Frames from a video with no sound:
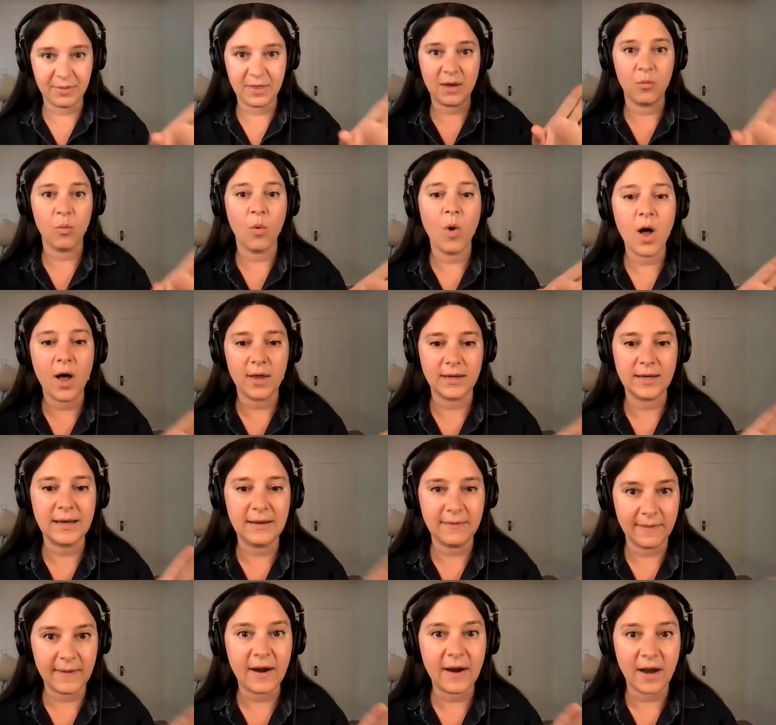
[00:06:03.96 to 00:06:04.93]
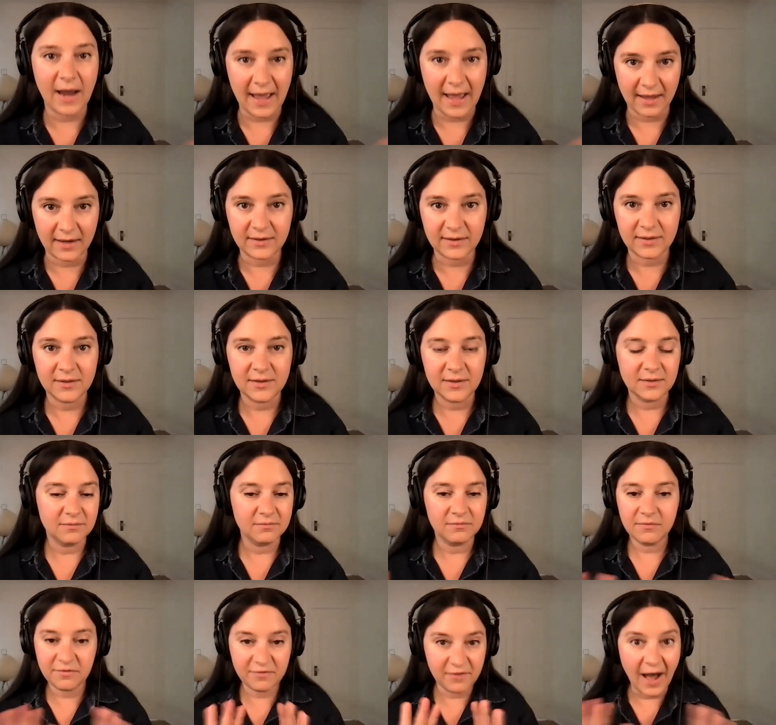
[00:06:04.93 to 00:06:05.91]
they want in their head
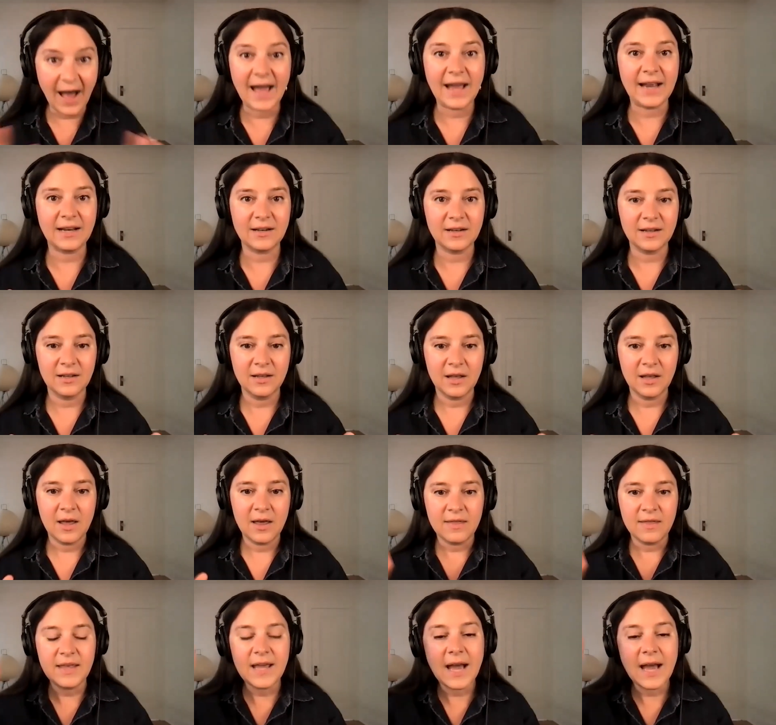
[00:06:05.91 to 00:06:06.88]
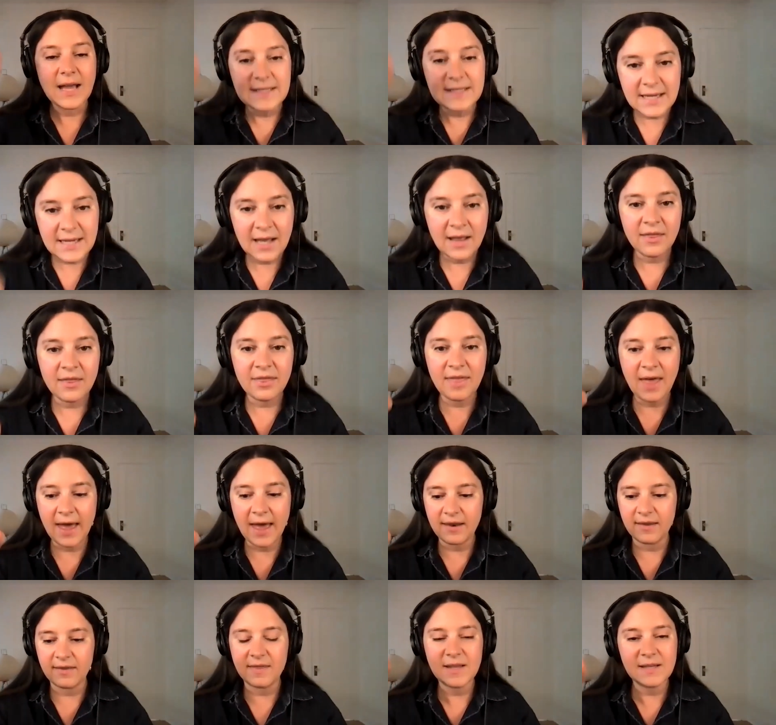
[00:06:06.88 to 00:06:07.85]
fine. The idea
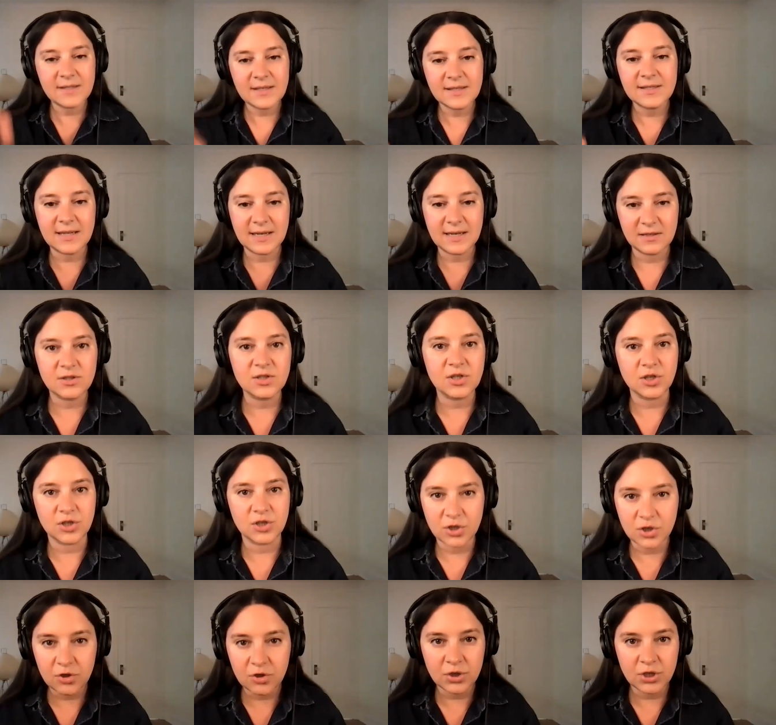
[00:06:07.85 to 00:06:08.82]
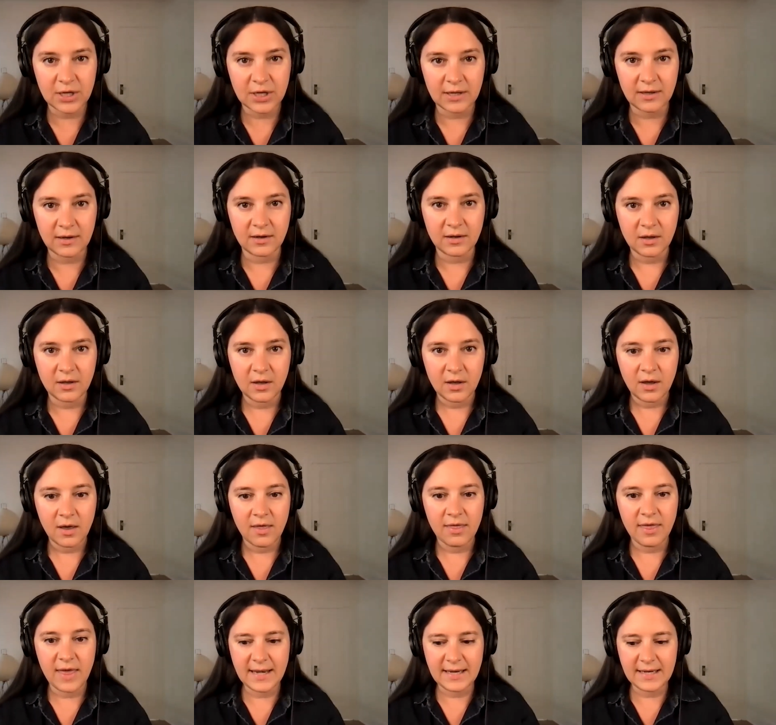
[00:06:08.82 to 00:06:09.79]
that this is an institution
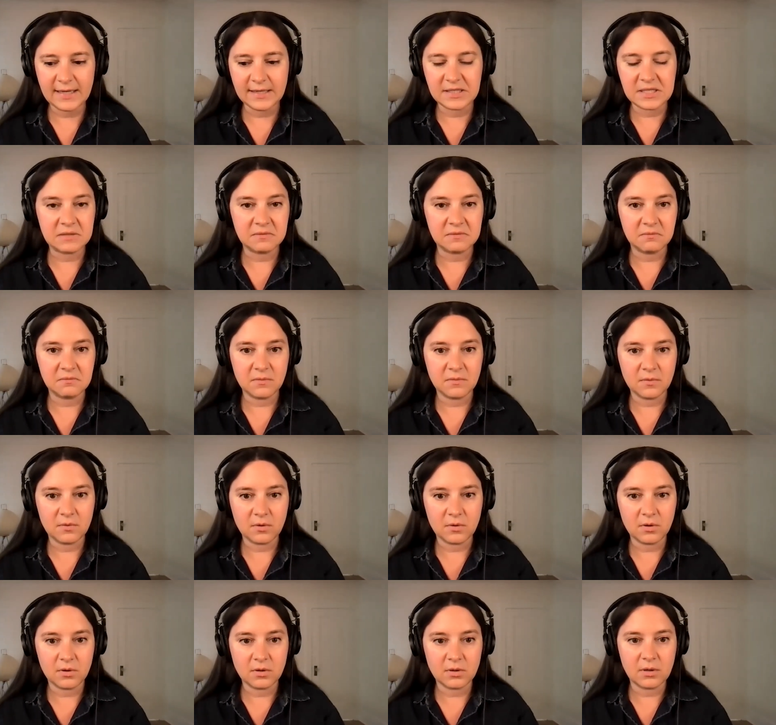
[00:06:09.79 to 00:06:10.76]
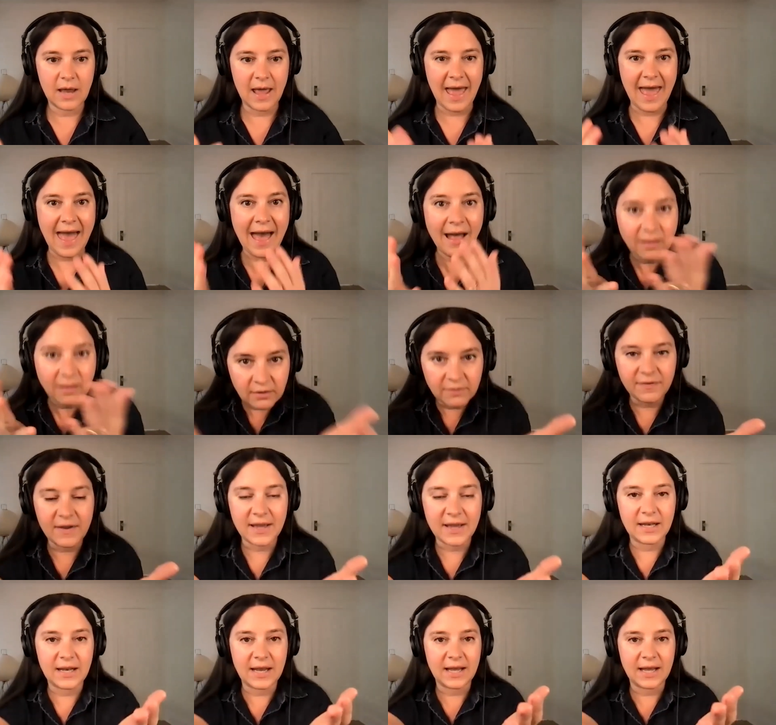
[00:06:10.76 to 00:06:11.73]
that is
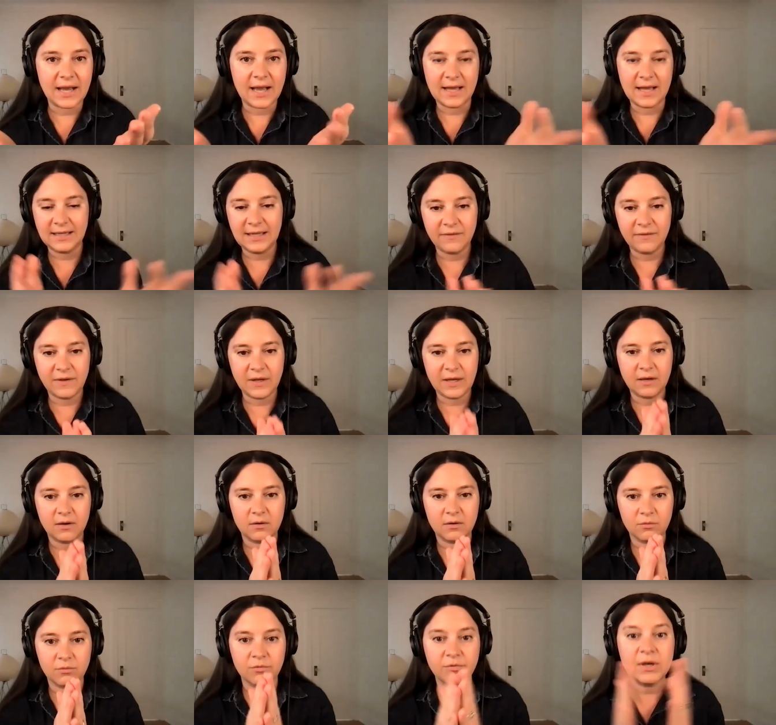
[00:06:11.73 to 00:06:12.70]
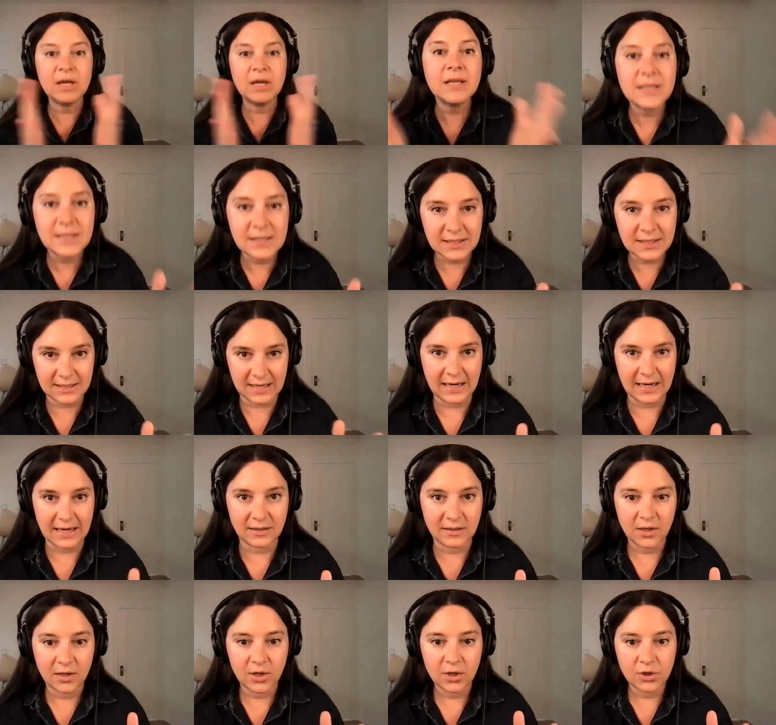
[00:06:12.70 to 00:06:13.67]
elevating and giving real
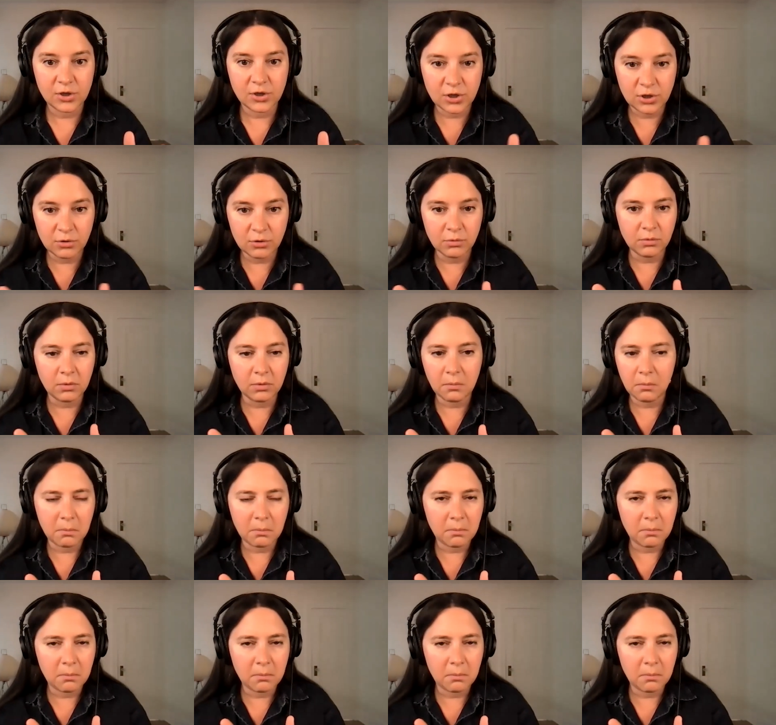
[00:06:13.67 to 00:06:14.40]
estate to